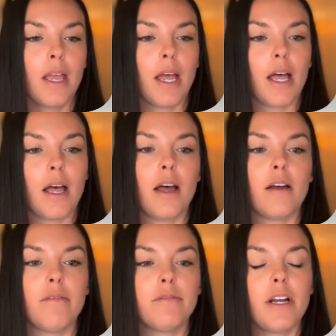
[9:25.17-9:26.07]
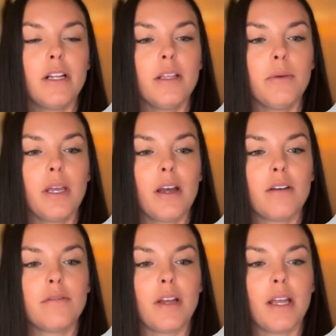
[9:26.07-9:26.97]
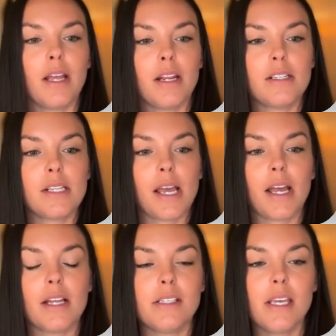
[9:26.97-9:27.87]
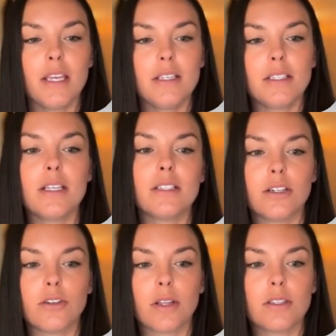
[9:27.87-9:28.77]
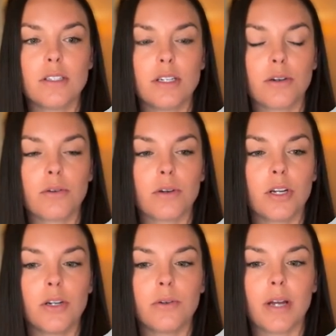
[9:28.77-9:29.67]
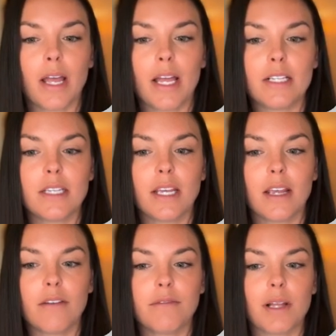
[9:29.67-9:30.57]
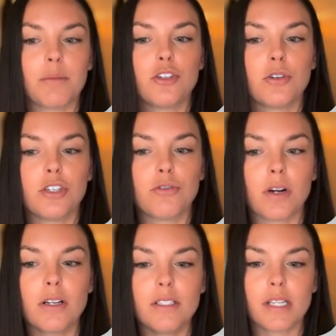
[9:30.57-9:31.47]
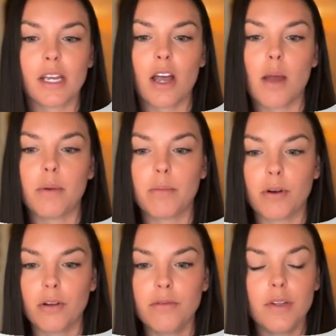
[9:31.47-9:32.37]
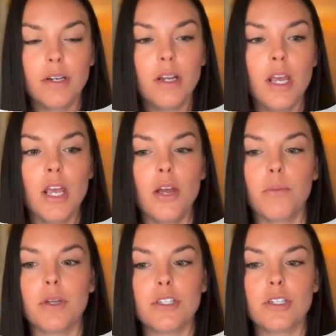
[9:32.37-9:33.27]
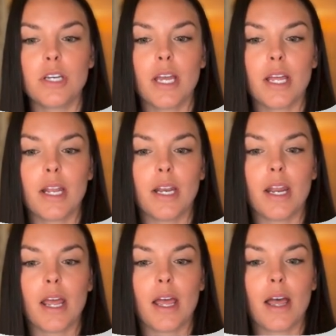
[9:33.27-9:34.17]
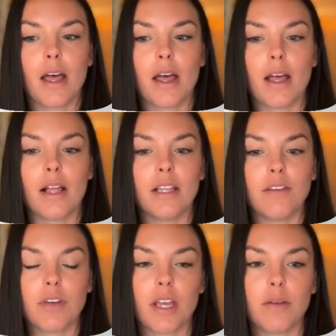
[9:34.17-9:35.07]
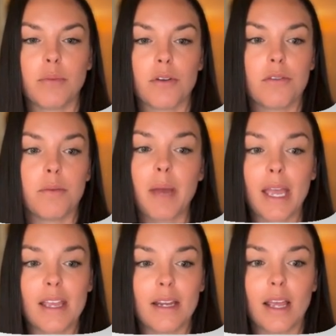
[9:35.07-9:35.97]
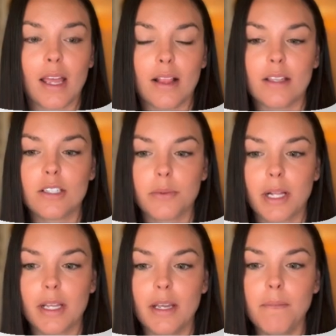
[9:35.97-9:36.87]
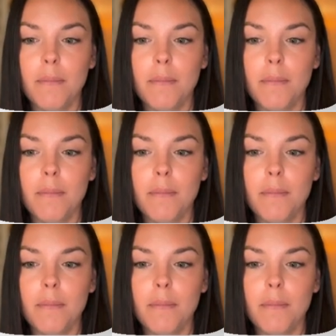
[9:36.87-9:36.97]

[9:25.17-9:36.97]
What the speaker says: And finally, we have NSAIDs. These are non-steroidal anti-inflammatory drugs like ibuprofen, which can alleviate both the pain and the swelling,